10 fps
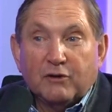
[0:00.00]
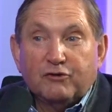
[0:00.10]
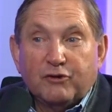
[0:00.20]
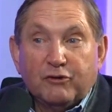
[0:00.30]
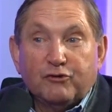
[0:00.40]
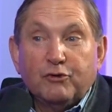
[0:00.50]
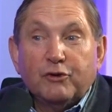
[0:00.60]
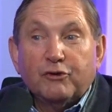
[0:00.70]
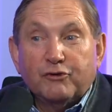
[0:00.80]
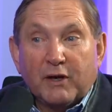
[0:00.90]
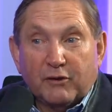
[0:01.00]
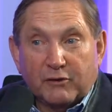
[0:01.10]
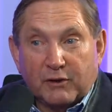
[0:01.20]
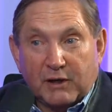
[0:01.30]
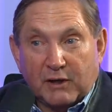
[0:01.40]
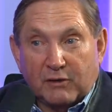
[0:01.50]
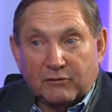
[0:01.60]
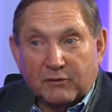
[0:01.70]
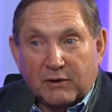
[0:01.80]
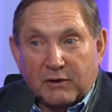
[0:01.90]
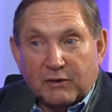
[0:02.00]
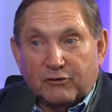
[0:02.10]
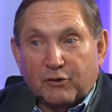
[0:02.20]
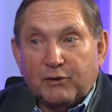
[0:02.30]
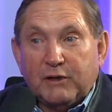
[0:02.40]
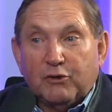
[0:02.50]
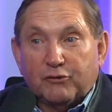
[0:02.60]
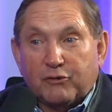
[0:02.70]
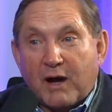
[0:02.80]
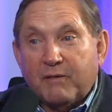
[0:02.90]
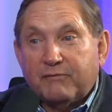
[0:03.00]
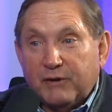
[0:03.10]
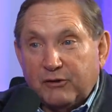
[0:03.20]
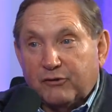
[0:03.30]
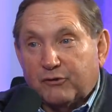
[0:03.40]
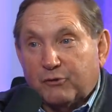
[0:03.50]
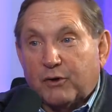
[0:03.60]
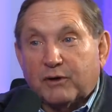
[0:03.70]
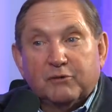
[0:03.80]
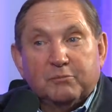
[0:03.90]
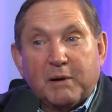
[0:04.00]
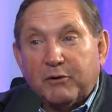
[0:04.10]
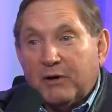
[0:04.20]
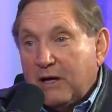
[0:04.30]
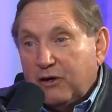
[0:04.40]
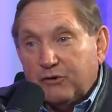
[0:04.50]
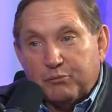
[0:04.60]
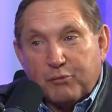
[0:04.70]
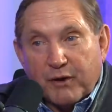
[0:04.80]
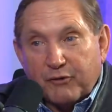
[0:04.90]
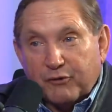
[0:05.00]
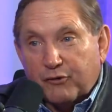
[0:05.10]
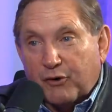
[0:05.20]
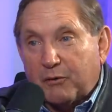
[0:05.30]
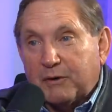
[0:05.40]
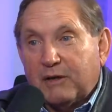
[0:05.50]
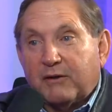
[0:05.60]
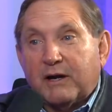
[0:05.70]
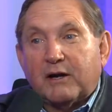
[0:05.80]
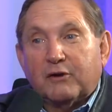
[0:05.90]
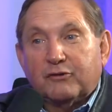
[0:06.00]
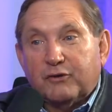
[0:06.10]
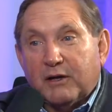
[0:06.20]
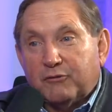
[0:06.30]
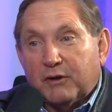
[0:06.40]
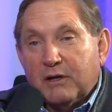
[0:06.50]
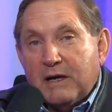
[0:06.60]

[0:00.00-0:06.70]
She's 2 years younger than he is. So he goes off, finishes the war, because remember, his brothers are already there, etc.